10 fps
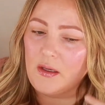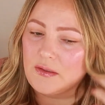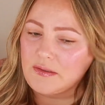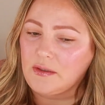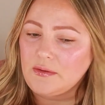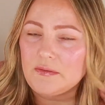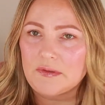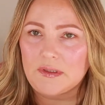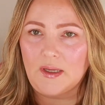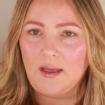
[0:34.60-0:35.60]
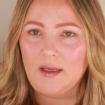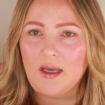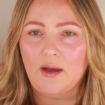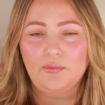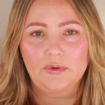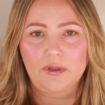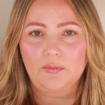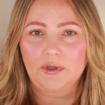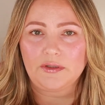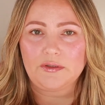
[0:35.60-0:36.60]
So today I really
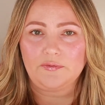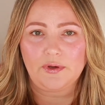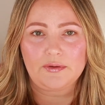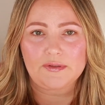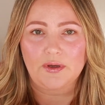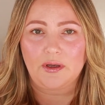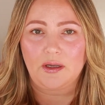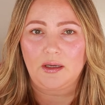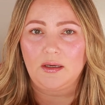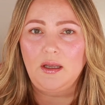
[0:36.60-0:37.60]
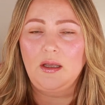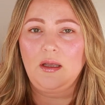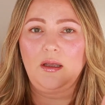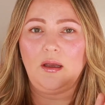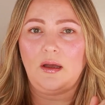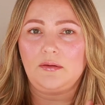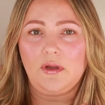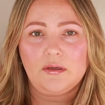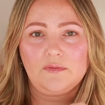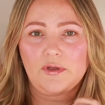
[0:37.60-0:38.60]
wanted to focus on a
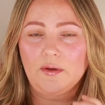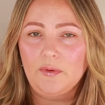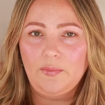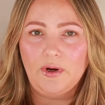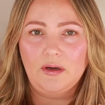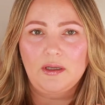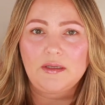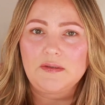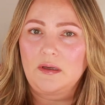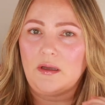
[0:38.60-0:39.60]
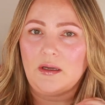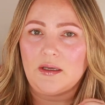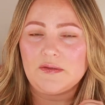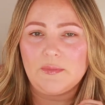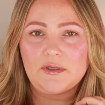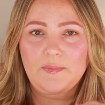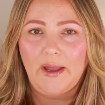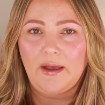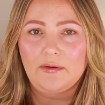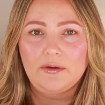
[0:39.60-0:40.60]
lot of liquid products, cutting as much
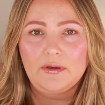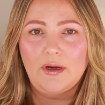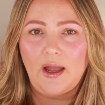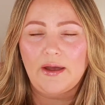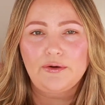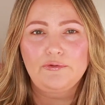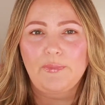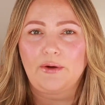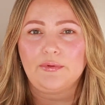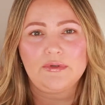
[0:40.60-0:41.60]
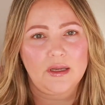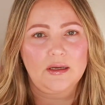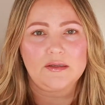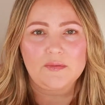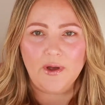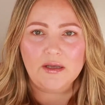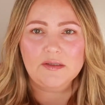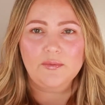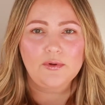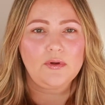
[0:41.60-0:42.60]
powder out of my routine as
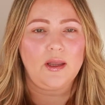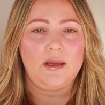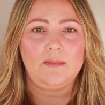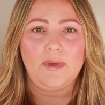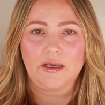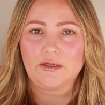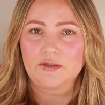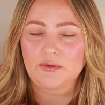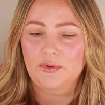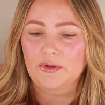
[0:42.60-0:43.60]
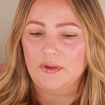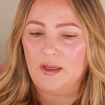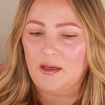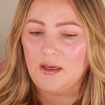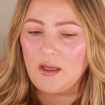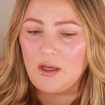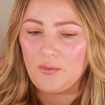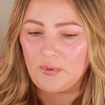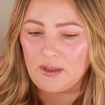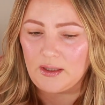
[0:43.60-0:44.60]
possible and making sure that
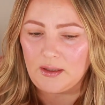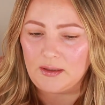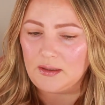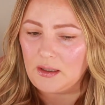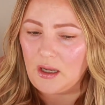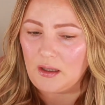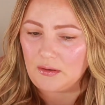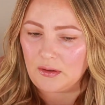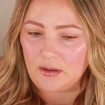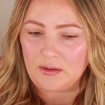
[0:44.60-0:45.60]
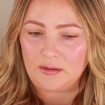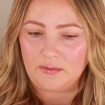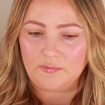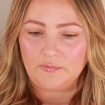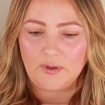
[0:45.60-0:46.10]
we get a lot of